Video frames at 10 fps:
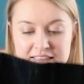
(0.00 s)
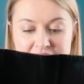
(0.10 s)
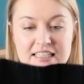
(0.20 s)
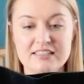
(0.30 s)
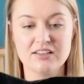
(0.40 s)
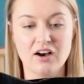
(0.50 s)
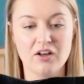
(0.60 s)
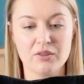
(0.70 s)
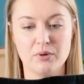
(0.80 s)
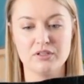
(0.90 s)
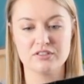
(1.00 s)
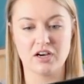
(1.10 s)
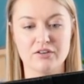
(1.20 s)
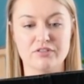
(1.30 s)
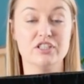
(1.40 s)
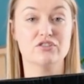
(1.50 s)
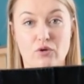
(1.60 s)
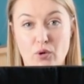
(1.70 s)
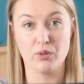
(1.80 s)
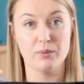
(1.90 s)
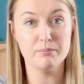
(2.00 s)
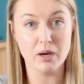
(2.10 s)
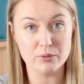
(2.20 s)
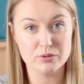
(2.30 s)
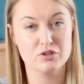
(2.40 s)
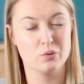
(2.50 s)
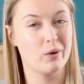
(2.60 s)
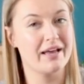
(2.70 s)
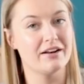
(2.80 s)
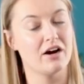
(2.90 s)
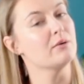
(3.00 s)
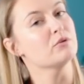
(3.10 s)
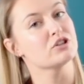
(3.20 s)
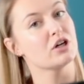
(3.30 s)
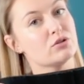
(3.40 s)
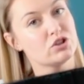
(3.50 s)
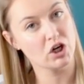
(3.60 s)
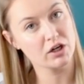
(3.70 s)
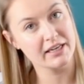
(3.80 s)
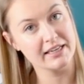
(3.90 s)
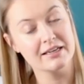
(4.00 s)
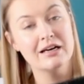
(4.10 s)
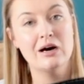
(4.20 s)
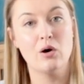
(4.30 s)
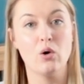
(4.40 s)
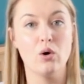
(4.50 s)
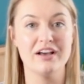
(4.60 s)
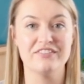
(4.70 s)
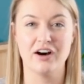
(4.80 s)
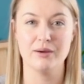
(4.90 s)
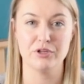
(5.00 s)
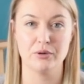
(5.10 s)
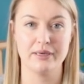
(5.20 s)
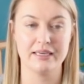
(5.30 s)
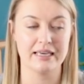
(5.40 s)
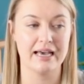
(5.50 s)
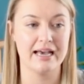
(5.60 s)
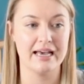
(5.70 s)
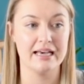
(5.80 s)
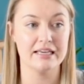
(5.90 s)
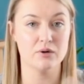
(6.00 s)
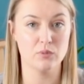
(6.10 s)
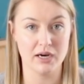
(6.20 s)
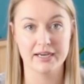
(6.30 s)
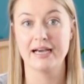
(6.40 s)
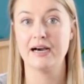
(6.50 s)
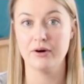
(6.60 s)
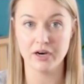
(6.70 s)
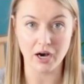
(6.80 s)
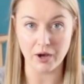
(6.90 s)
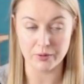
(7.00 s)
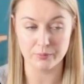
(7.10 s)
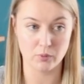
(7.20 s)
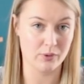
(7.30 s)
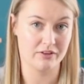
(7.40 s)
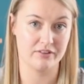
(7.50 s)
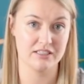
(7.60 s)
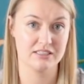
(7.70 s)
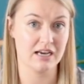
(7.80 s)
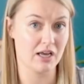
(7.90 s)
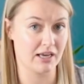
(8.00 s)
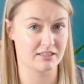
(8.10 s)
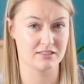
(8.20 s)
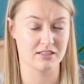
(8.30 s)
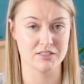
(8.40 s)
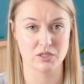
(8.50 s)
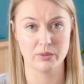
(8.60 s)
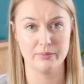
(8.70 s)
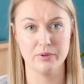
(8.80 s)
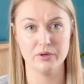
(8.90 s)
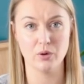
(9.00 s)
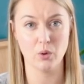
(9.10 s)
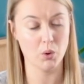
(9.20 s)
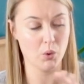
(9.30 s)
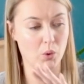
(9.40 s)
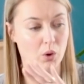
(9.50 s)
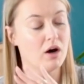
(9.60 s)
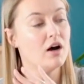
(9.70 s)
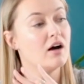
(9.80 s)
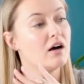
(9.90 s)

These are the ones I reach for the most when I would go jogging, or if I'm doing a workout at home, whether it's exercise equipment or